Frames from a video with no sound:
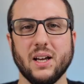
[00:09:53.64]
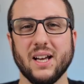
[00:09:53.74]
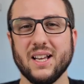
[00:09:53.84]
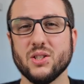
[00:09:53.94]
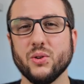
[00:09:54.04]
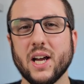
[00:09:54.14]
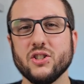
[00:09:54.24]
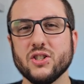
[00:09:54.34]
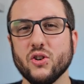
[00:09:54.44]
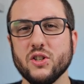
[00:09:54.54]
And so that
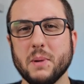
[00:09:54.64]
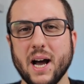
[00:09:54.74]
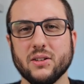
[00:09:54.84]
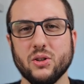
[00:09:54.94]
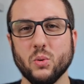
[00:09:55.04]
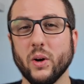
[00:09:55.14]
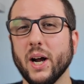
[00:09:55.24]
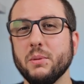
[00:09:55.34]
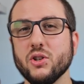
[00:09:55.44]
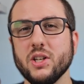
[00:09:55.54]
just goes back to what
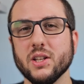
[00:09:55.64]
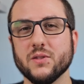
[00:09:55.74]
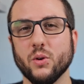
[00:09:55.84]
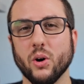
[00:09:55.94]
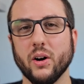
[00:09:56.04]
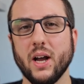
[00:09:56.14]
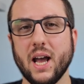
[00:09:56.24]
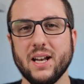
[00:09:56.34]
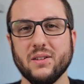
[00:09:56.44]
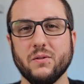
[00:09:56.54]
I'm using this for.
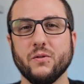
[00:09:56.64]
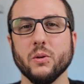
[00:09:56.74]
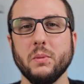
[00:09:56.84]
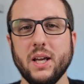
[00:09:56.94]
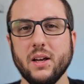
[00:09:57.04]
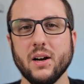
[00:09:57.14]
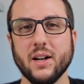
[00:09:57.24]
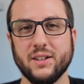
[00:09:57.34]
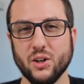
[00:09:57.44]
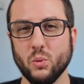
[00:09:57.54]
And for me,
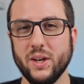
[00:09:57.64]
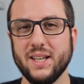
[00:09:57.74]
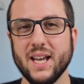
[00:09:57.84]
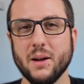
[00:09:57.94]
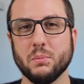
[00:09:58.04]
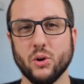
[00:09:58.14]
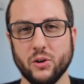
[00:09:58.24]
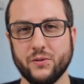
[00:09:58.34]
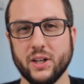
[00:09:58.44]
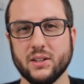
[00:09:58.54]
until we get
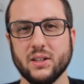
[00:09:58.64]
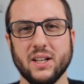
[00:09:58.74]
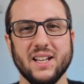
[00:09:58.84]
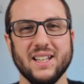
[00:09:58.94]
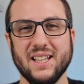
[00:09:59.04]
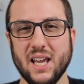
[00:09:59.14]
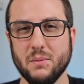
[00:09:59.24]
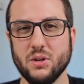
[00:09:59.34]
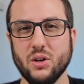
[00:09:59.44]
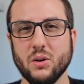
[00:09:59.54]
perfect
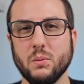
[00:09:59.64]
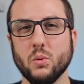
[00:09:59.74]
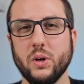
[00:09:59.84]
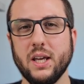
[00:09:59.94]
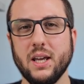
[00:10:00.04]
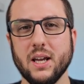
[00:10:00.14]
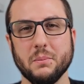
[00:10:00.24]
GameCube, Wii, and